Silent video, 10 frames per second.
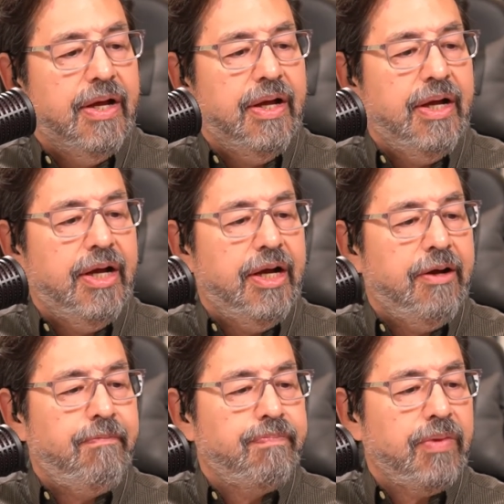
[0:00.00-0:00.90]

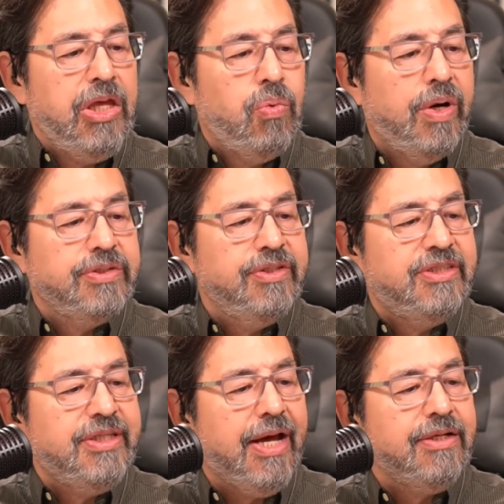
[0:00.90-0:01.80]
He wasn't
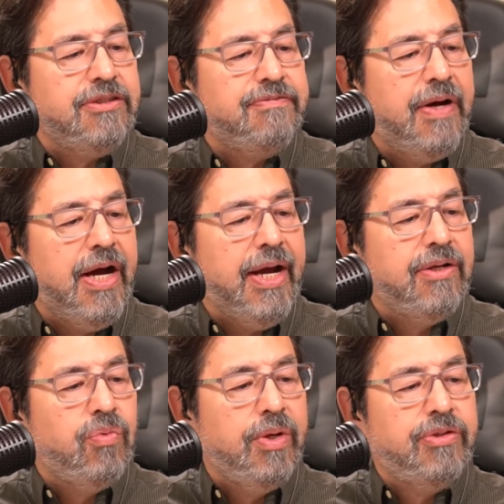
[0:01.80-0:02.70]

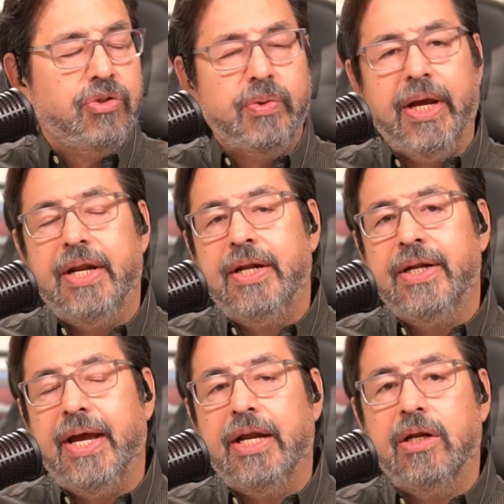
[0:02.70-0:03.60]
satisfied with
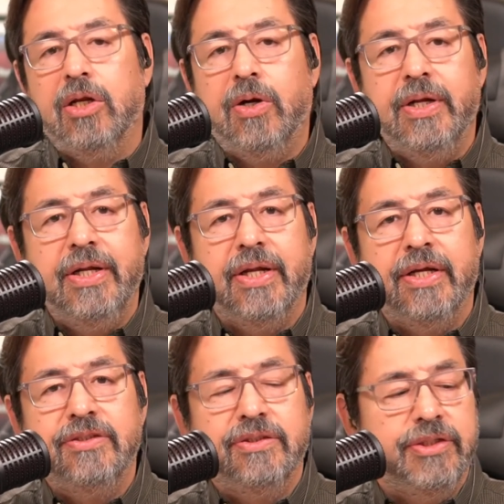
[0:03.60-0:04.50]
creating a learning
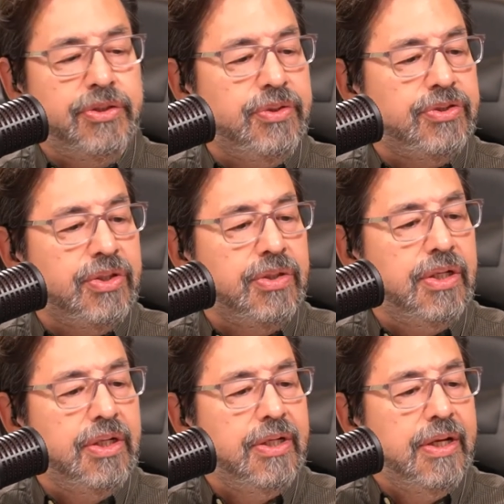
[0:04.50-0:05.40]

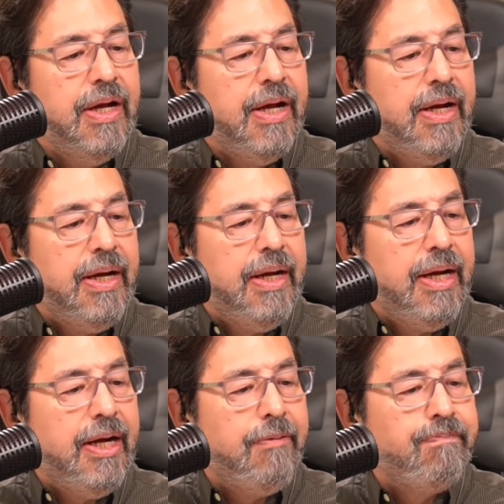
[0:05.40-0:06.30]
institution
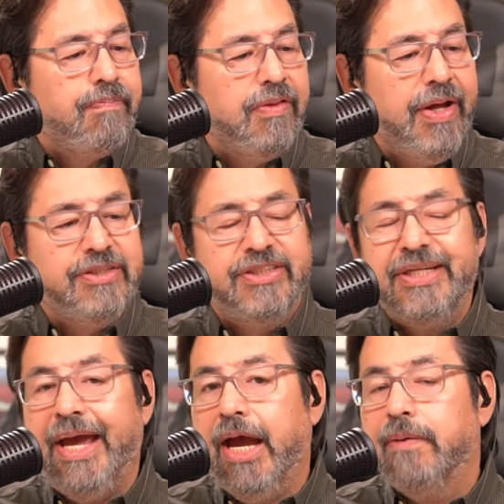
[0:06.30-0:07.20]
that
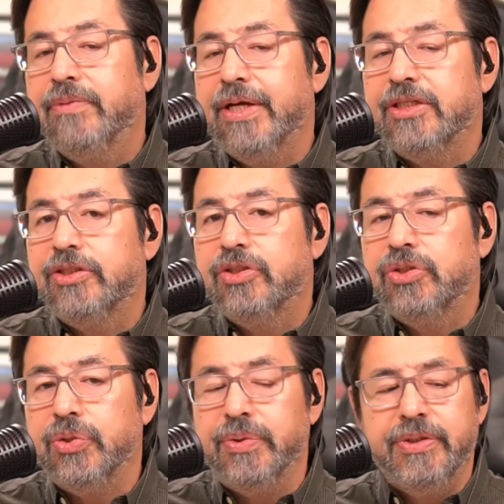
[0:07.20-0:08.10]
scammed its
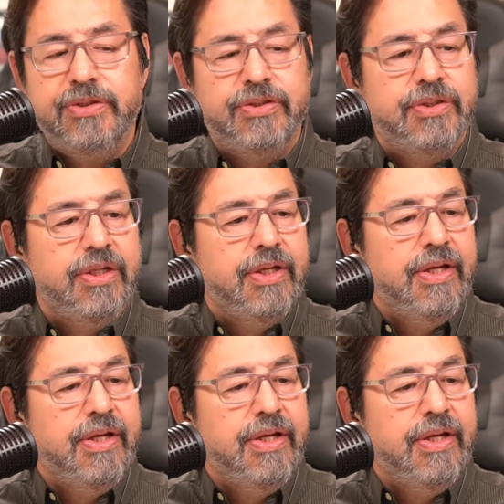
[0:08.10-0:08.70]
students.